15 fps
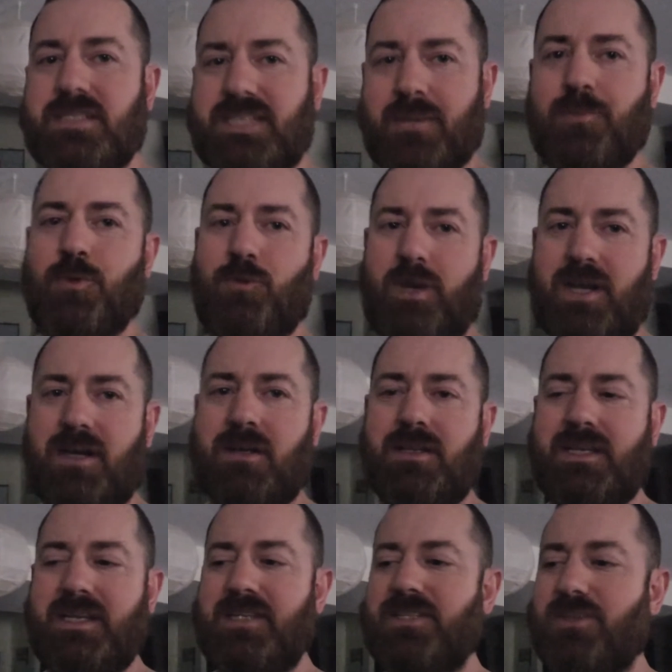
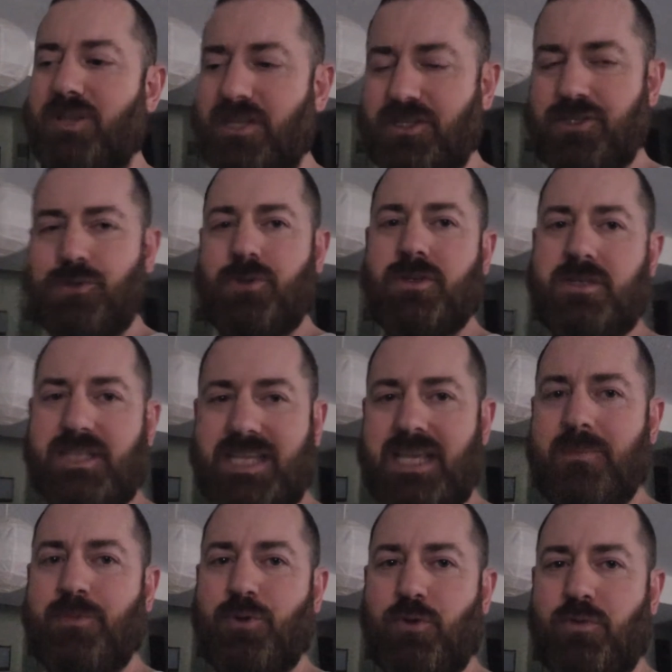temporarily so that you can
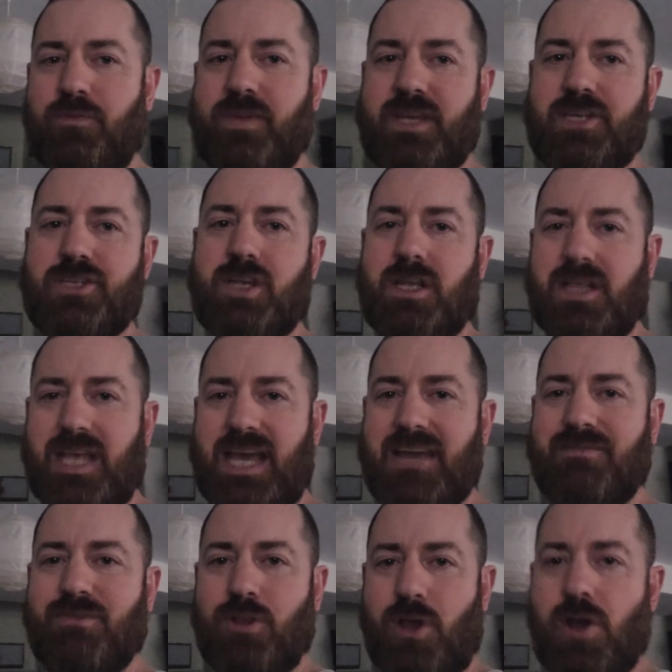keep your fish
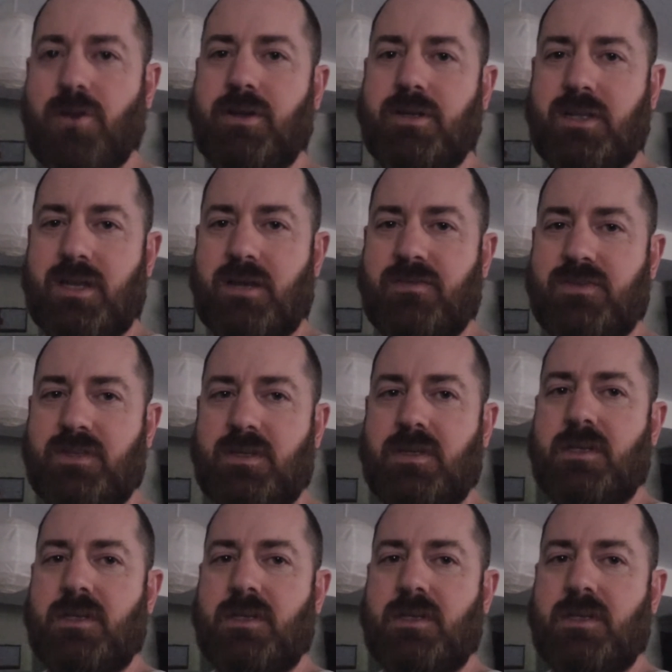alive long enough